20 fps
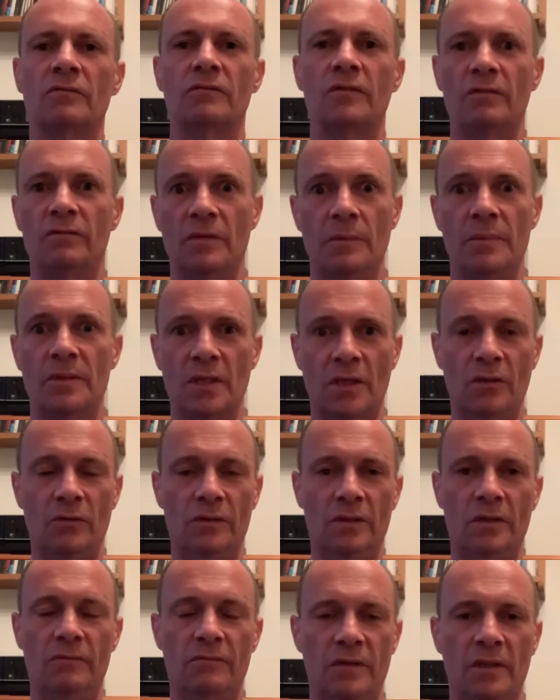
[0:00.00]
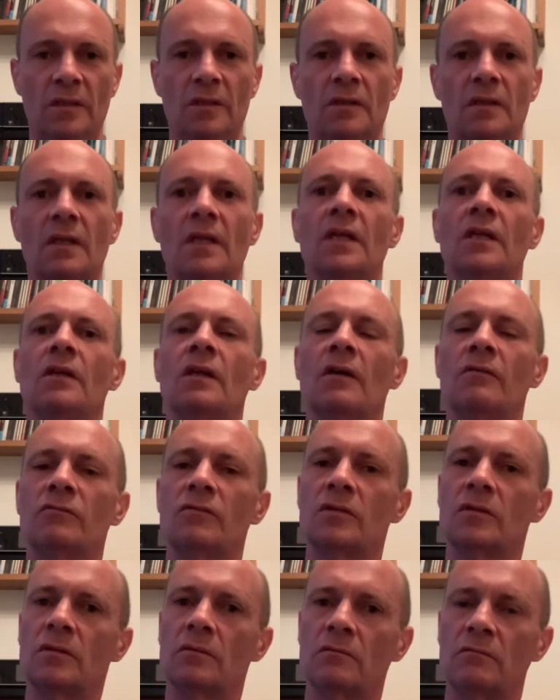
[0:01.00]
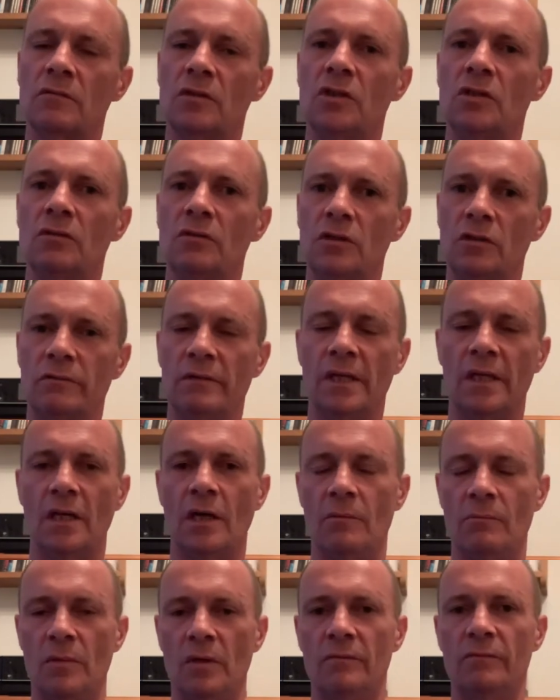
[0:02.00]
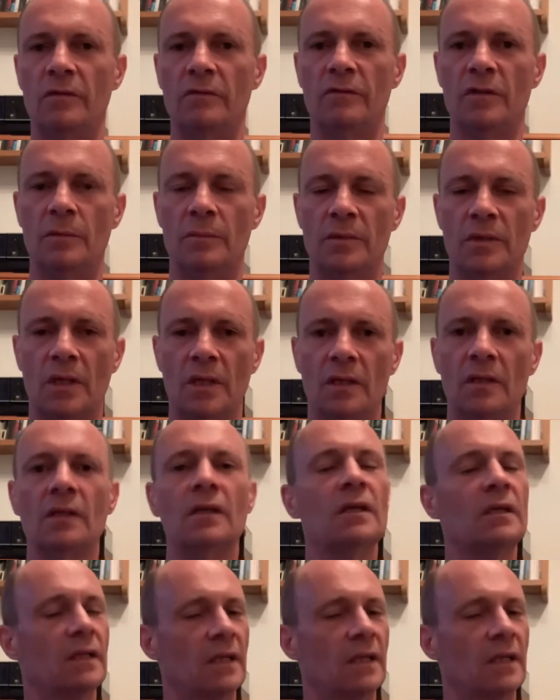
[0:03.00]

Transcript: 50% on your fund, then you'd have to reduce your income by 50%.